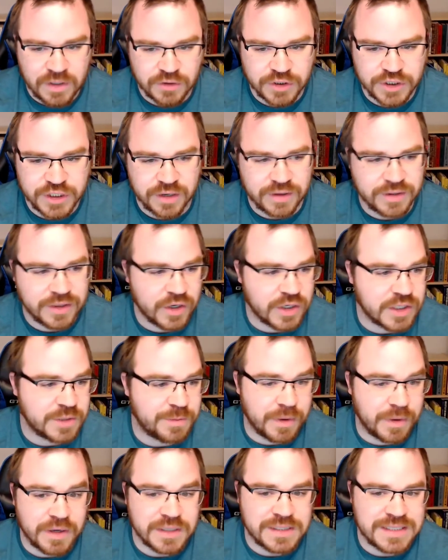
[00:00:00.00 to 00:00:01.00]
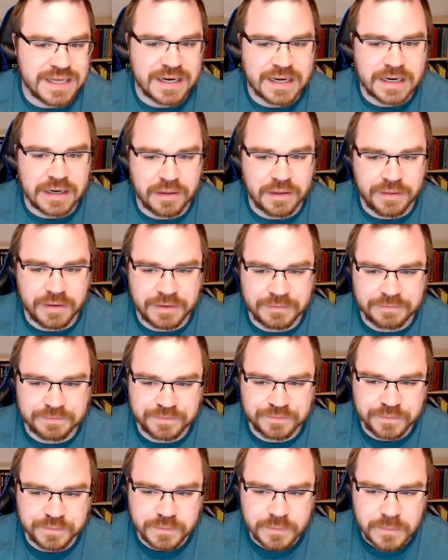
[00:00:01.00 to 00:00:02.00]
sharing their experience, that kind of thing.
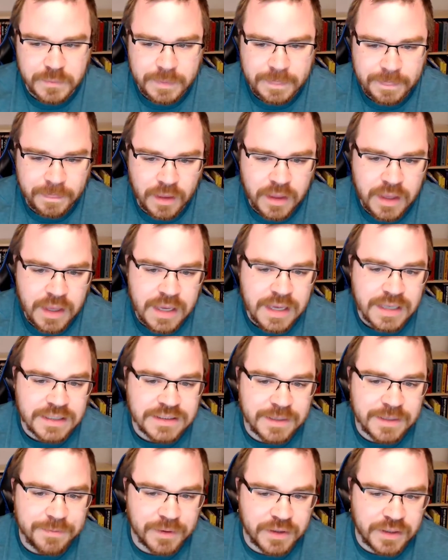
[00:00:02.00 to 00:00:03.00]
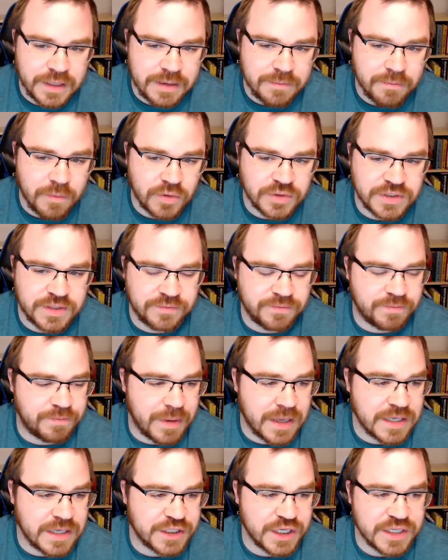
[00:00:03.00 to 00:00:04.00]
Typically, most of the
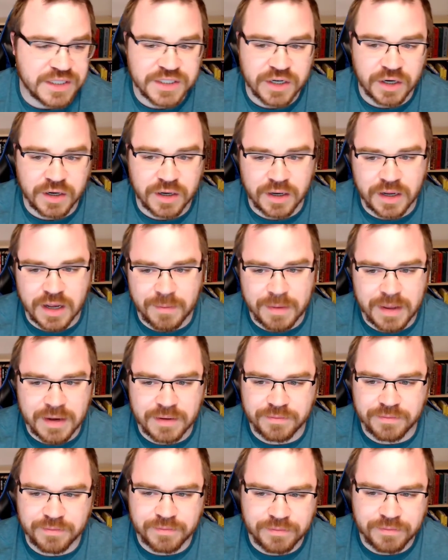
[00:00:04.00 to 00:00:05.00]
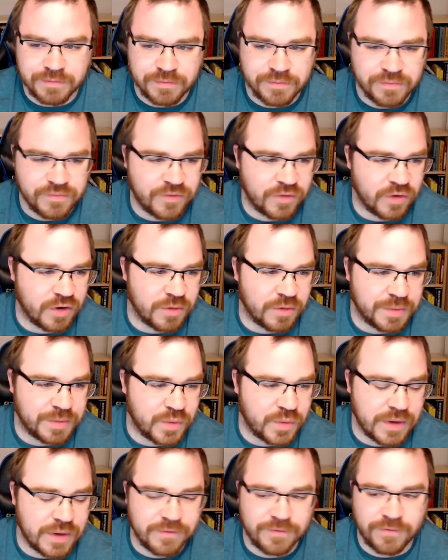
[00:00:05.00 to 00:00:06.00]
patients are going to come in for
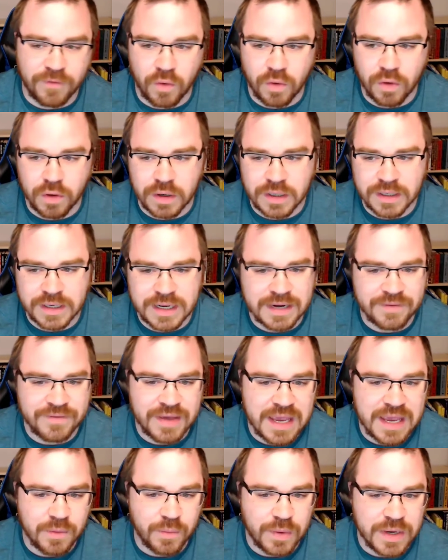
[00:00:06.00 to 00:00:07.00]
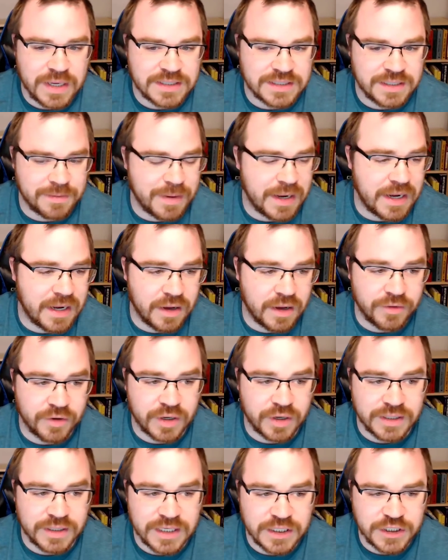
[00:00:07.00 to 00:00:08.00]
between 4 and kind of 8 weeks, depending on
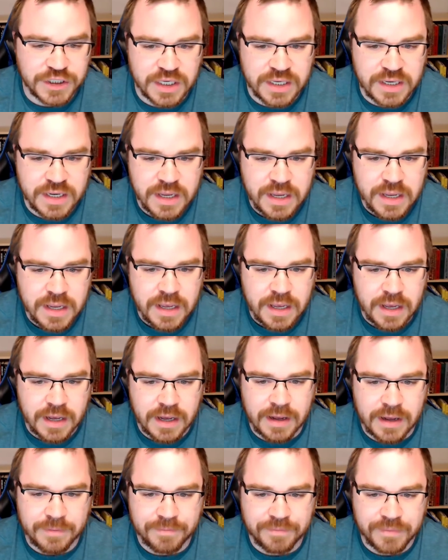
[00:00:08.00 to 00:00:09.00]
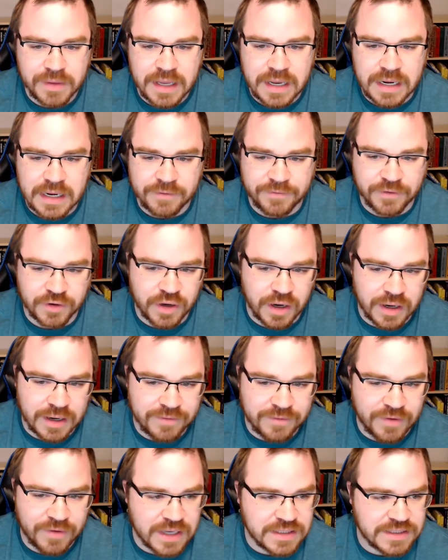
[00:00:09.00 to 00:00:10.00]
their condition. And if you're not
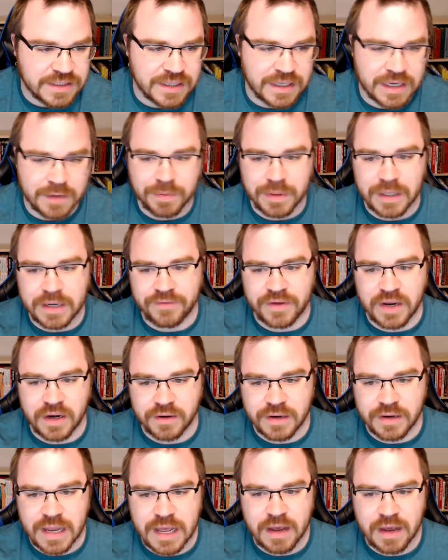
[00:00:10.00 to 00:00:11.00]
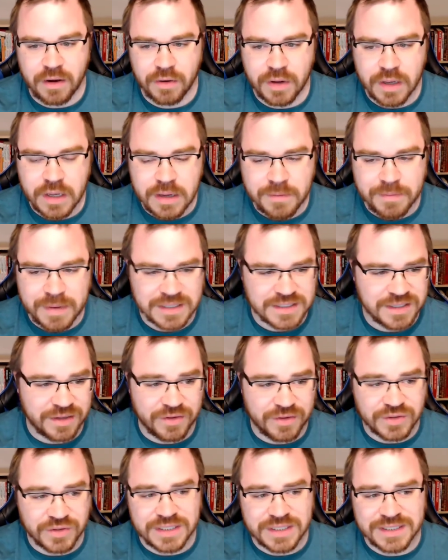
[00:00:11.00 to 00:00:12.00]
advising like a plan of care now, based
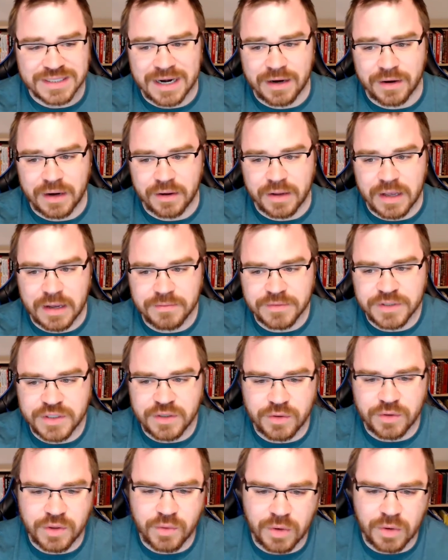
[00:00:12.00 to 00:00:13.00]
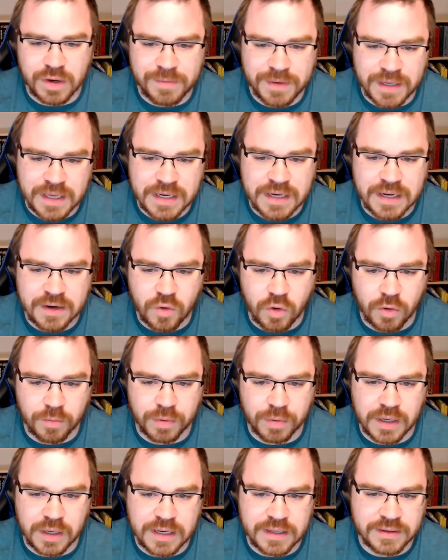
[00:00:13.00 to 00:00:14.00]
on those desired outcomes, you want to begin
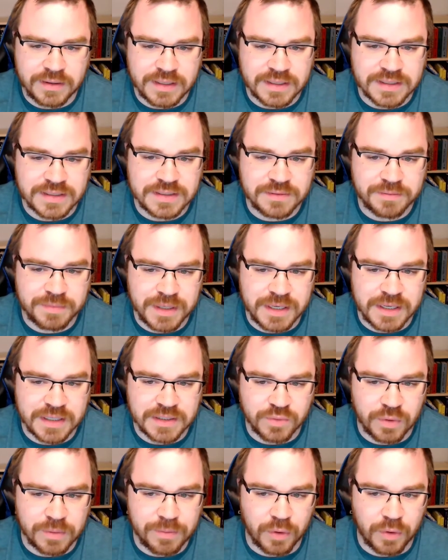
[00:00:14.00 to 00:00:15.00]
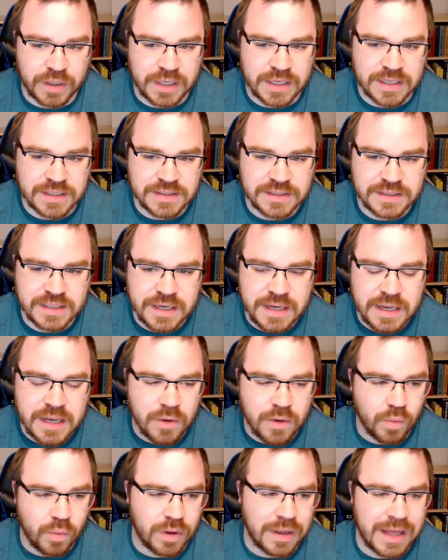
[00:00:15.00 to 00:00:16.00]
incorporating this, because rebookings
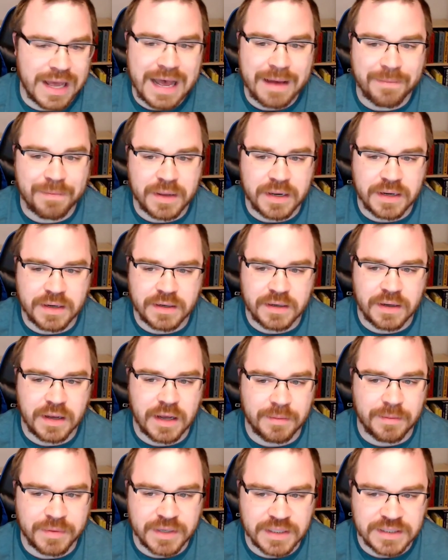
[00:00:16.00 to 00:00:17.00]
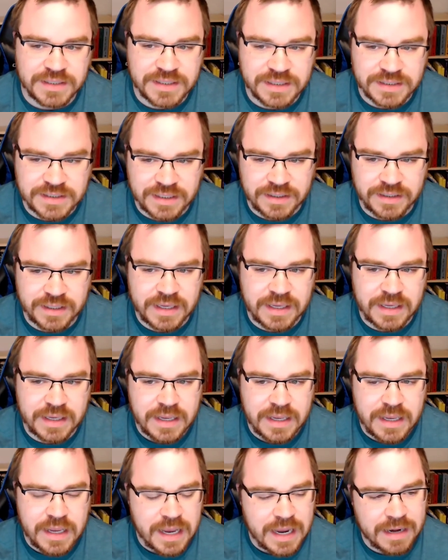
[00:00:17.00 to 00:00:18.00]
will happen
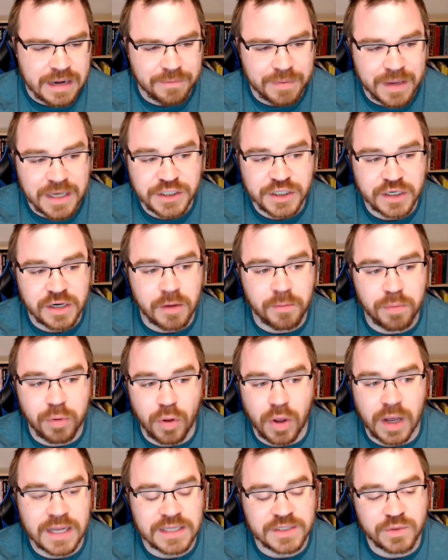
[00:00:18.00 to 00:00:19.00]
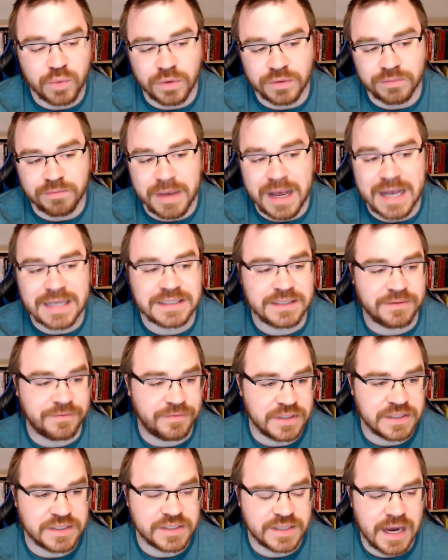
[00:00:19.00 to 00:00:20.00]
consistently and patient compliance will
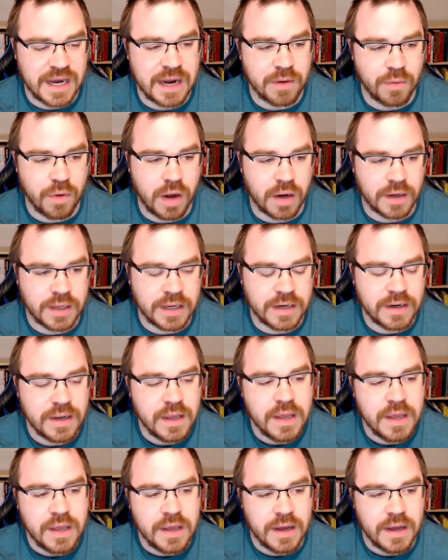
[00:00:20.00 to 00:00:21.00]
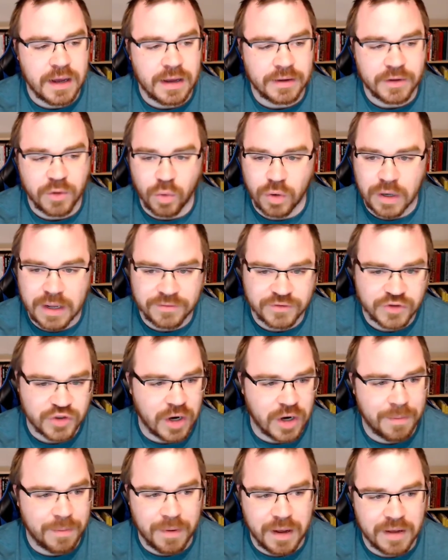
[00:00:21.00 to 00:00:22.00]
massively skyrocket. You won't have
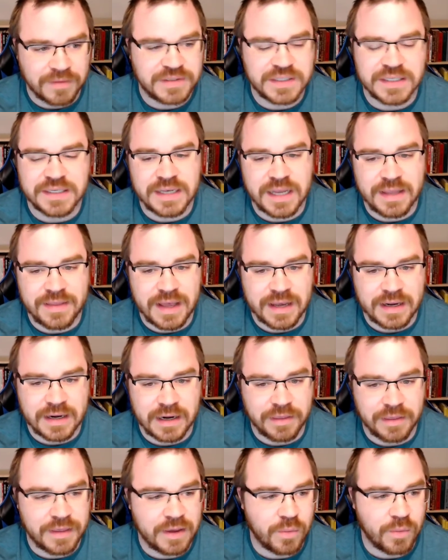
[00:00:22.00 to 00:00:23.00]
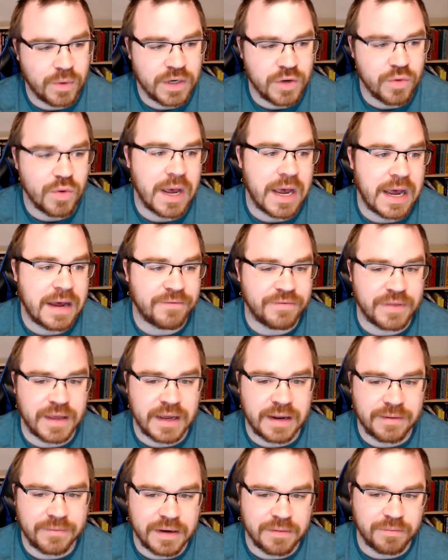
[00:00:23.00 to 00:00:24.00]
drop-offs and that kind of thing when you have
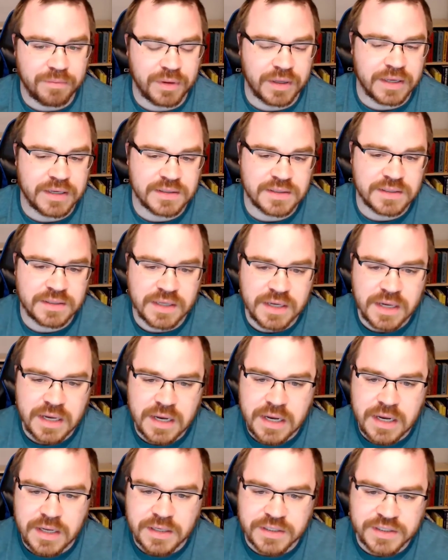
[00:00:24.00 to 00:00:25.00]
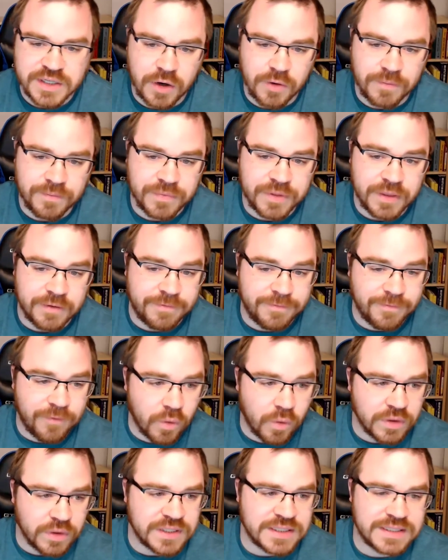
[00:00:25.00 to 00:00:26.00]
that in place. So the
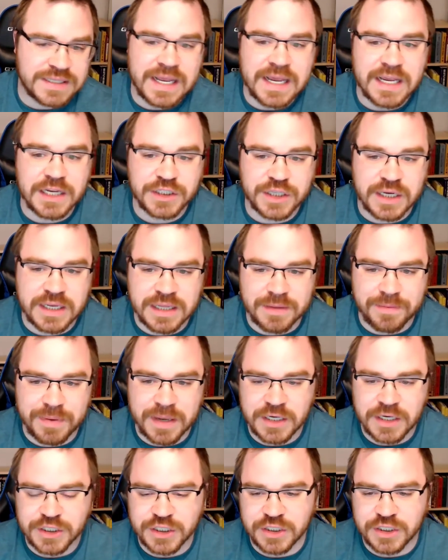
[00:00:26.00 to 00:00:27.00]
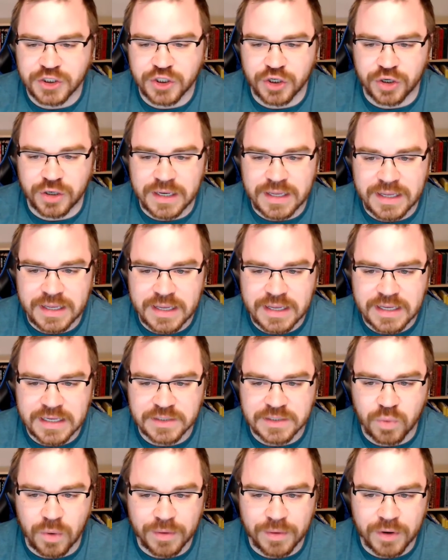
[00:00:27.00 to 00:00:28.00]
fourth stage in the patient journey
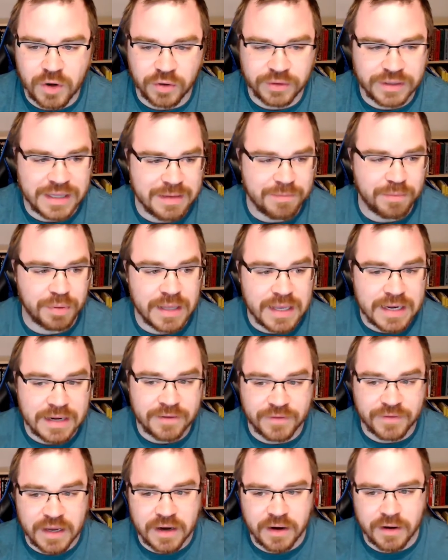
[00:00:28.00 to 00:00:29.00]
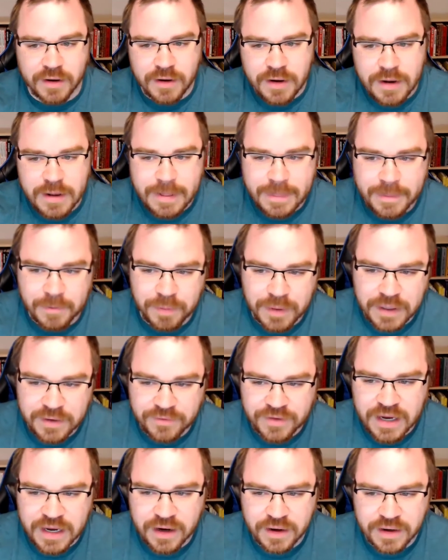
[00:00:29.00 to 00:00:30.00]
is what we call the plan of care. And the plan
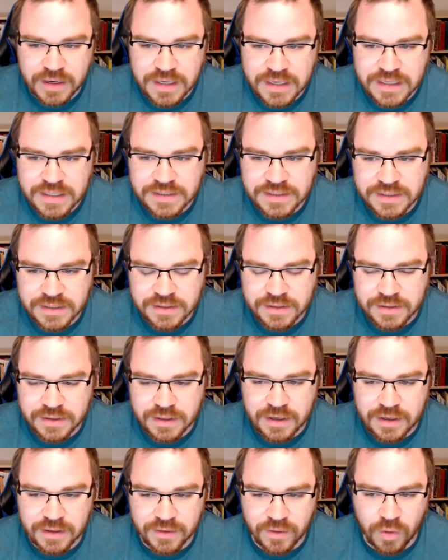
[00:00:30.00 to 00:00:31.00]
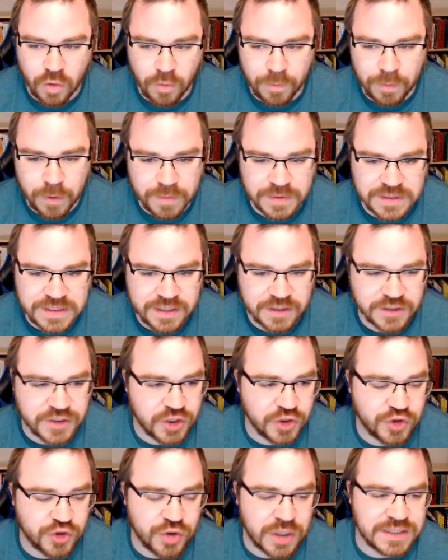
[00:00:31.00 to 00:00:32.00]
of care is the whole purpose here is
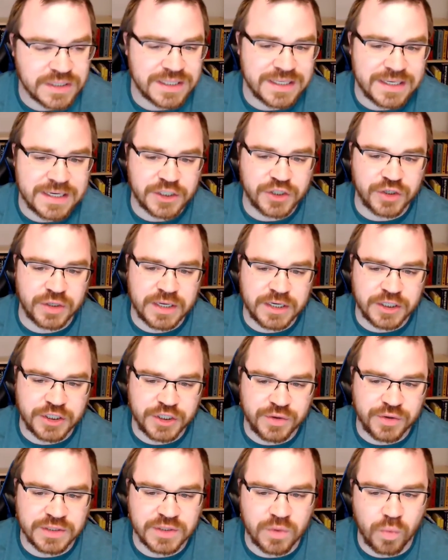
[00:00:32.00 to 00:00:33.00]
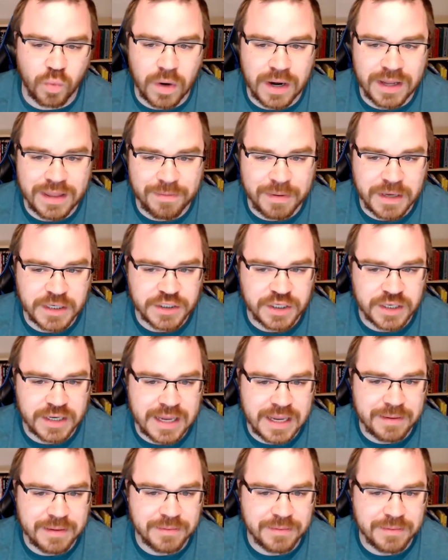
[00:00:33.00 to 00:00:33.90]
to address the initial issue as to why the patient